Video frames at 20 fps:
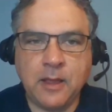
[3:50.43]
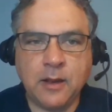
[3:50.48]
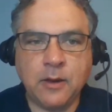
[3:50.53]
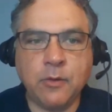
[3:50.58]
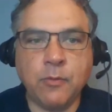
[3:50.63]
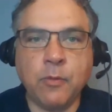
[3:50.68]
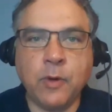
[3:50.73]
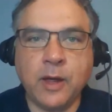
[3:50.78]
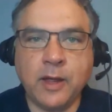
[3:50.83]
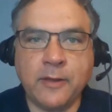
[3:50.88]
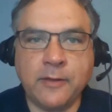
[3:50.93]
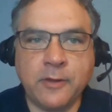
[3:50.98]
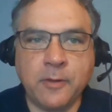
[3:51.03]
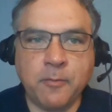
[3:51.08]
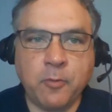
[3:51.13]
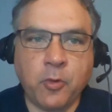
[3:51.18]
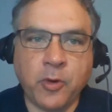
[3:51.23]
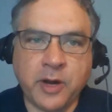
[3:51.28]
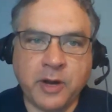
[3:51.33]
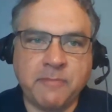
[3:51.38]
when the
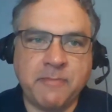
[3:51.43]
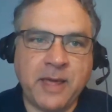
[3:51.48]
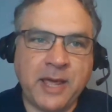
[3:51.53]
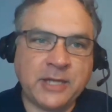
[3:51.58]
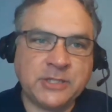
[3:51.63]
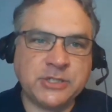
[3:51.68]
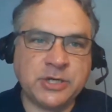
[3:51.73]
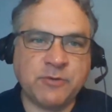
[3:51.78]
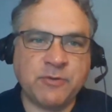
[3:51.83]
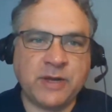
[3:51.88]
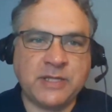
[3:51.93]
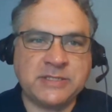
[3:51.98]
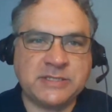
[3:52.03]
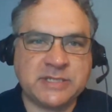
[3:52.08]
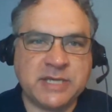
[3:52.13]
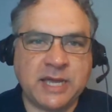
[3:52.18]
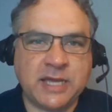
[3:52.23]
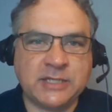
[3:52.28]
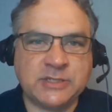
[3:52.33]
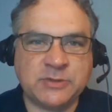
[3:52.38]
Morgan Magic Red
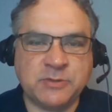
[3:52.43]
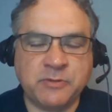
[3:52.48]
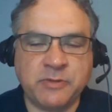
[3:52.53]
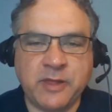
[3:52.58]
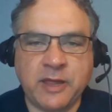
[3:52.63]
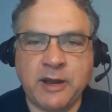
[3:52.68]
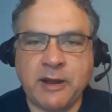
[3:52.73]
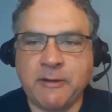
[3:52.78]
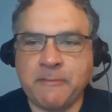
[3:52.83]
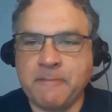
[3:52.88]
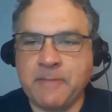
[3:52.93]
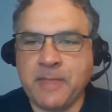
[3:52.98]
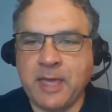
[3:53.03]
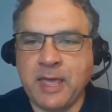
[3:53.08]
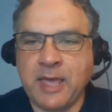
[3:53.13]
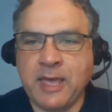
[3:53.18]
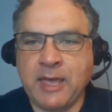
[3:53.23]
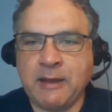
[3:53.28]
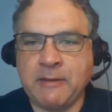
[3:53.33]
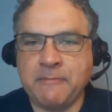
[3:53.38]
Sox were there,
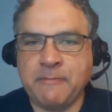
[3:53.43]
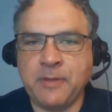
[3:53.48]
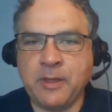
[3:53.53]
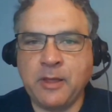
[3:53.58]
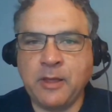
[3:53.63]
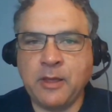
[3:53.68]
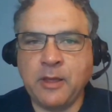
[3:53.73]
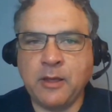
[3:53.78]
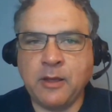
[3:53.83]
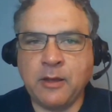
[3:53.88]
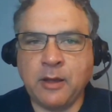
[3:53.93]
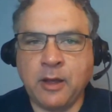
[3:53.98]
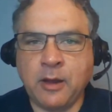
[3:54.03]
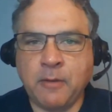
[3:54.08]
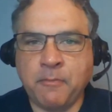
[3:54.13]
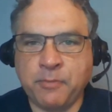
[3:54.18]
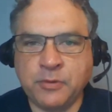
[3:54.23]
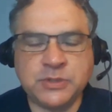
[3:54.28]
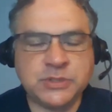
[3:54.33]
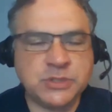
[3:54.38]
and uh,
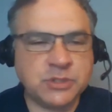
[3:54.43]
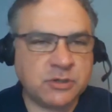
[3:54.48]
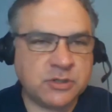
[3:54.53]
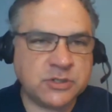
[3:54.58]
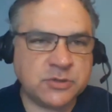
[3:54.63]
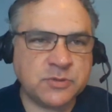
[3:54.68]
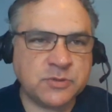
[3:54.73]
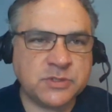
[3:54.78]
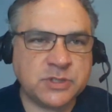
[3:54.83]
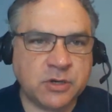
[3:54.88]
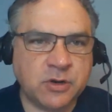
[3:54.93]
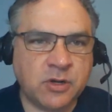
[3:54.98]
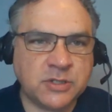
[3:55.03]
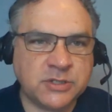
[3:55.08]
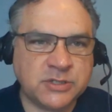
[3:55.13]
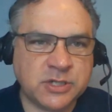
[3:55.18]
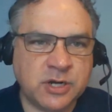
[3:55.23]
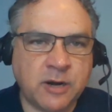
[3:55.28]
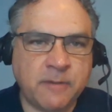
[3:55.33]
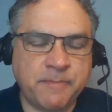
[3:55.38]
Bruce Hurst was an
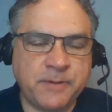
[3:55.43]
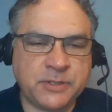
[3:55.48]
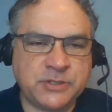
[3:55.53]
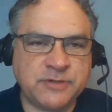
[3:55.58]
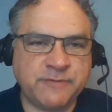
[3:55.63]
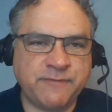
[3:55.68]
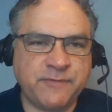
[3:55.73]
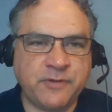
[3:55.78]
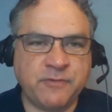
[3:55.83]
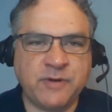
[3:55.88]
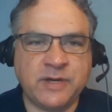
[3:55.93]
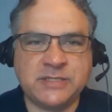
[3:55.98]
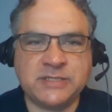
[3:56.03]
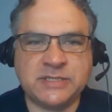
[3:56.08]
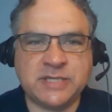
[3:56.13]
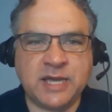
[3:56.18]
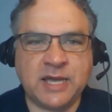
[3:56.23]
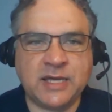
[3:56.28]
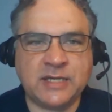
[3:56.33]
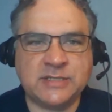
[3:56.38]
all-star pitcher for the Red
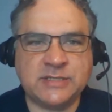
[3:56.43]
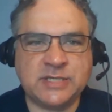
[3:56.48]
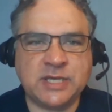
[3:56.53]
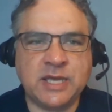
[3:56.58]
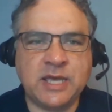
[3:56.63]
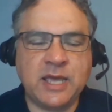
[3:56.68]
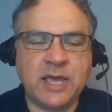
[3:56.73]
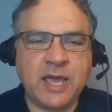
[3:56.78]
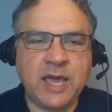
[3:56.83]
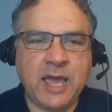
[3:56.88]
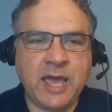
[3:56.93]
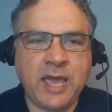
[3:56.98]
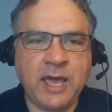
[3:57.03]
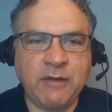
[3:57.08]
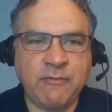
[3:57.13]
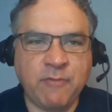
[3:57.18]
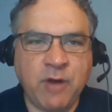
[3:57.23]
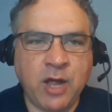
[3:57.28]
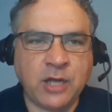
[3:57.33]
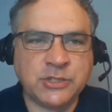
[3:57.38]
Sox,
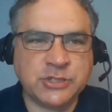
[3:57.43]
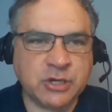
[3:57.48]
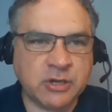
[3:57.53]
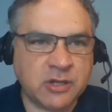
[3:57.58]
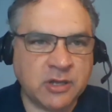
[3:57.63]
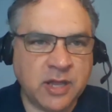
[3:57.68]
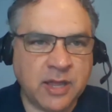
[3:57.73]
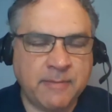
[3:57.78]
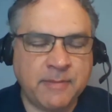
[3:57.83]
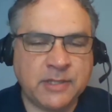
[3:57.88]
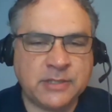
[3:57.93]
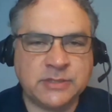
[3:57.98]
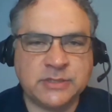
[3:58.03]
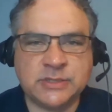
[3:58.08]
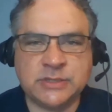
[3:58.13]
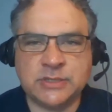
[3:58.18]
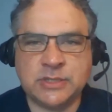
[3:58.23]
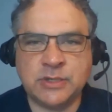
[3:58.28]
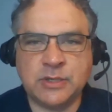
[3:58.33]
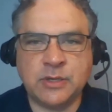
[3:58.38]
and Roger
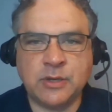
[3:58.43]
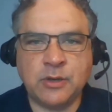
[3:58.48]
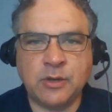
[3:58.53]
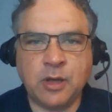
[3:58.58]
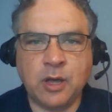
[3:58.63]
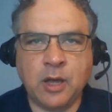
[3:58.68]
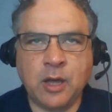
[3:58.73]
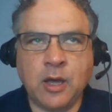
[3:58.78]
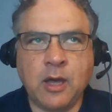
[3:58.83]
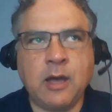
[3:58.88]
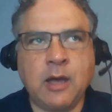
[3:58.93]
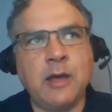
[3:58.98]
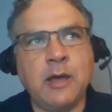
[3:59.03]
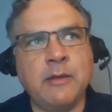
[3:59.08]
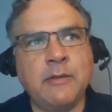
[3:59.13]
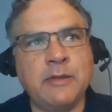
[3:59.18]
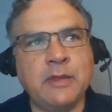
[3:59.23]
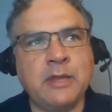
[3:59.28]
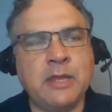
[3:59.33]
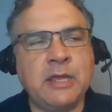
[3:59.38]
Clemens.
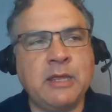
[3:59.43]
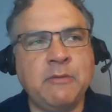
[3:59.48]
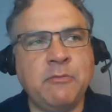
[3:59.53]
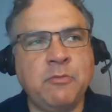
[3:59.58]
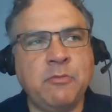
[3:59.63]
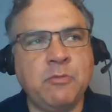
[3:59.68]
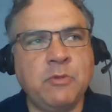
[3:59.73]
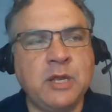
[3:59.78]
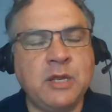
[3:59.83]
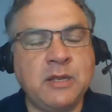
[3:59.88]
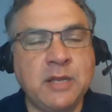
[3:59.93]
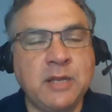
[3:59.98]
Uh, he he